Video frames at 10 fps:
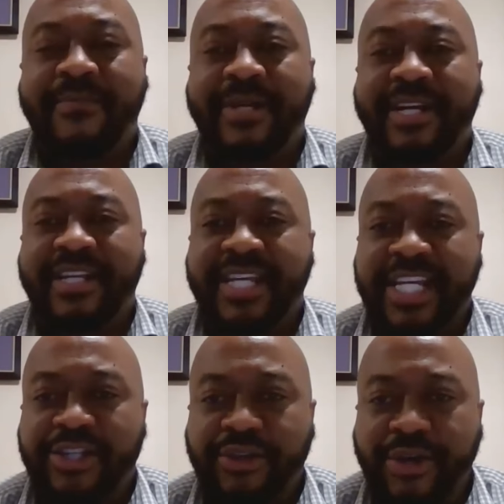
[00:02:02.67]
because
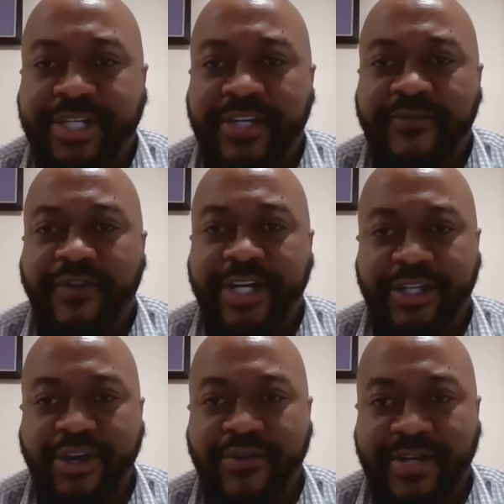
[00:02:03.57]
he's searching for
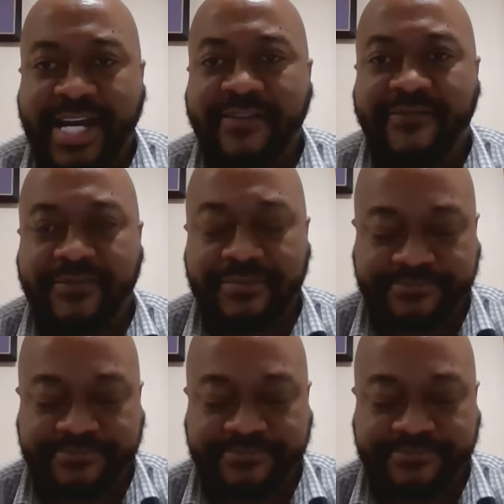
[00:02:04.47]
eternal life.